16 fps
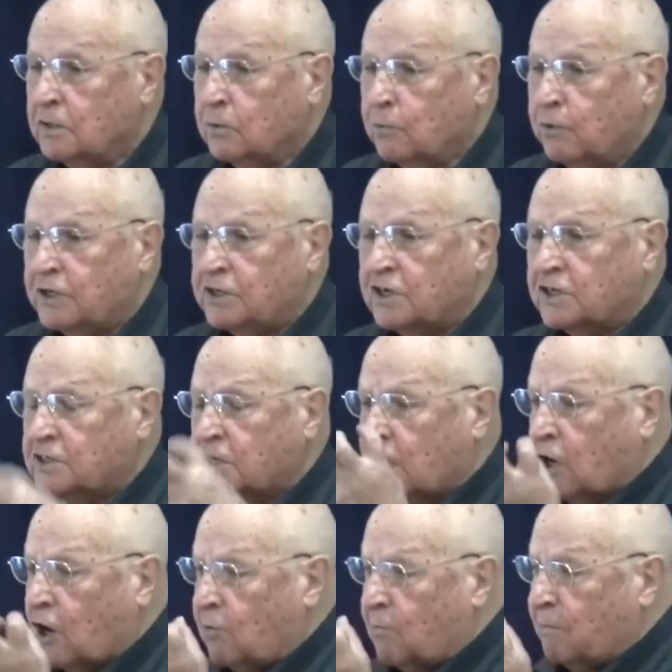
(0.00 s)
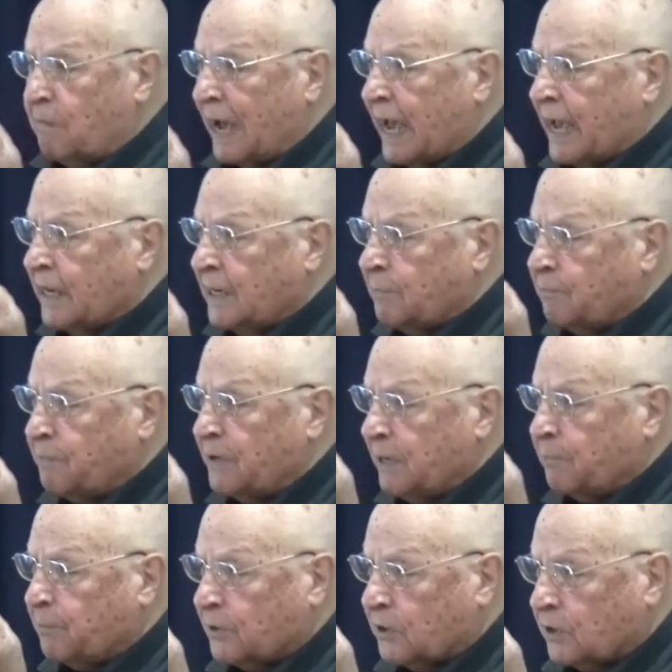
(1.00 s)
which is a combined
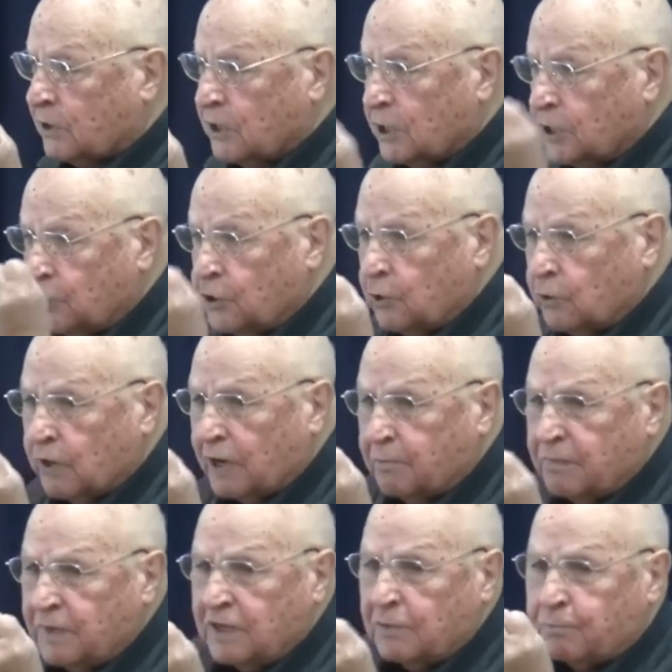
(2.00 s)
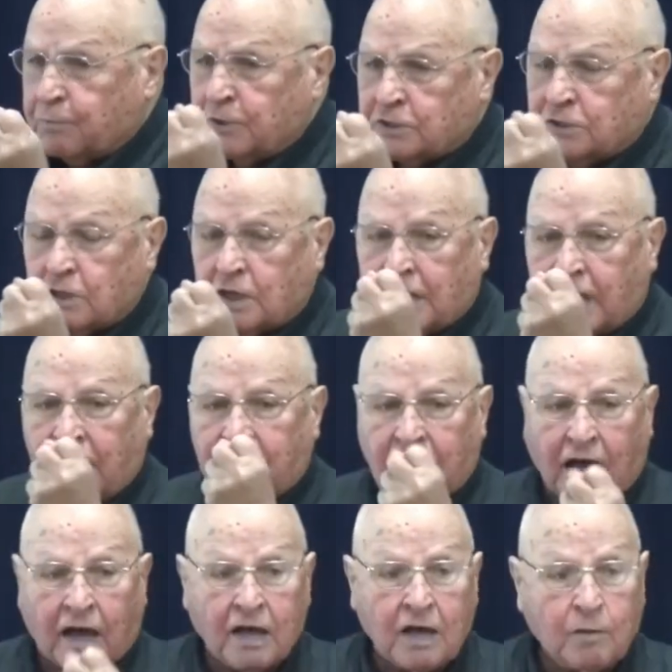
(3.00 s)
people, you and me put
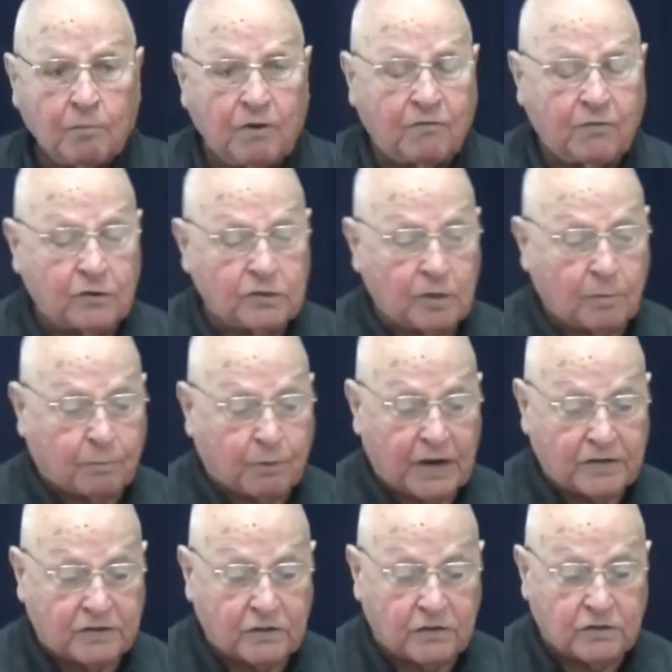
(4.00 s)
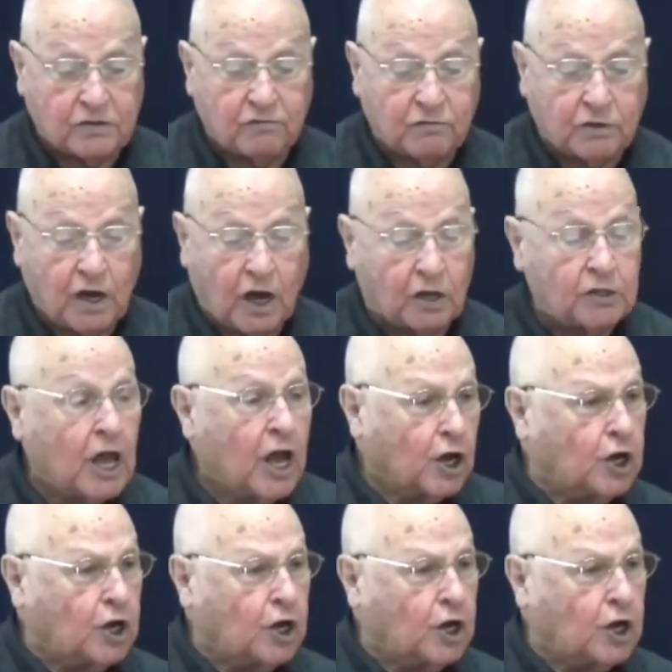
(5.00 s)
together before the presence of God.